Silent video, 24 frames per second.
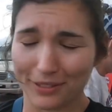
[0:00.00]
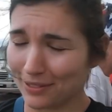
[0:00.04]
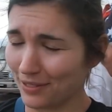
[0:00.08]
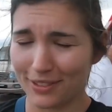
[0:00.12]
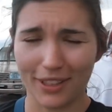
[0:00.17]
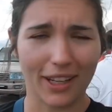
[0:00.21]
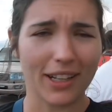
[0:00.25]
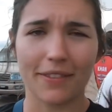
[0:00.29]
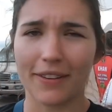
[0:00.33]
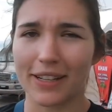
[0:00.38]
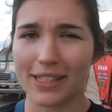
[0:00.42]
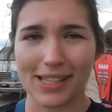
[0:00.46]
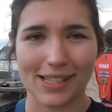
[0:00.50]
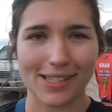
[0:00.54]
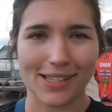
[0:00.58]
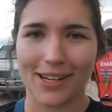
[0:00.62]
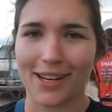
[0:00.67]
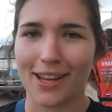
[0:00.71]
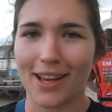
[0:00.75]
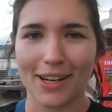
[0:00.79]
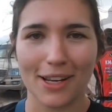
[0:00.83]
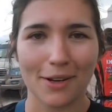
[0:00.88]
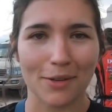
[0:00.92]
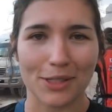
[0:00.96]
None of us has any
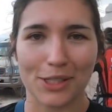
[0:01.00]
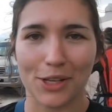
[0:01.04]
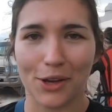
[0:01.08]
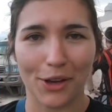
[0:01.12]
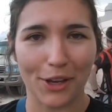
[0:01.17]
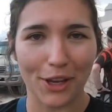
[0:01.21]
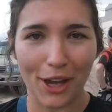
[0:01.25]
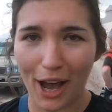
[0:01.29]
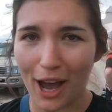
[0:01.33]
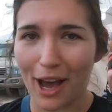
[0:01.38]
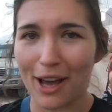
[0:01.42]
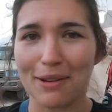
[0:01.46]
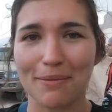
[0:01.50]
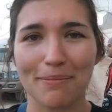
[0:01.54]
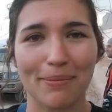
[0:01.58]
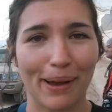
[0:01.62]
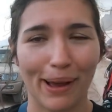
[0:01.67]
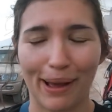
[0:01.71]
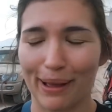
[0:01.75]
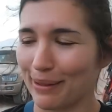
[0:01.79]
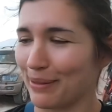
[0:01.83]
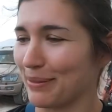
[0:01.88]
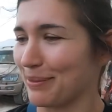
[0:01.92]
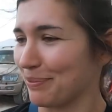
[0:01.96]
idea what's going on,
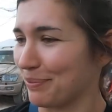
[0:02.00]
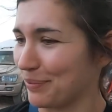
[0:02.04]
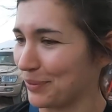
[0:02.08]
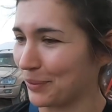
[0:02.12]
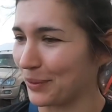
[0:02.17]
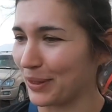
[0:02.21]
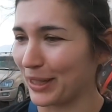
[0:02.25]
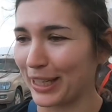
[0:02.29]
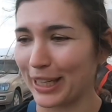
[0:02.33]
but we're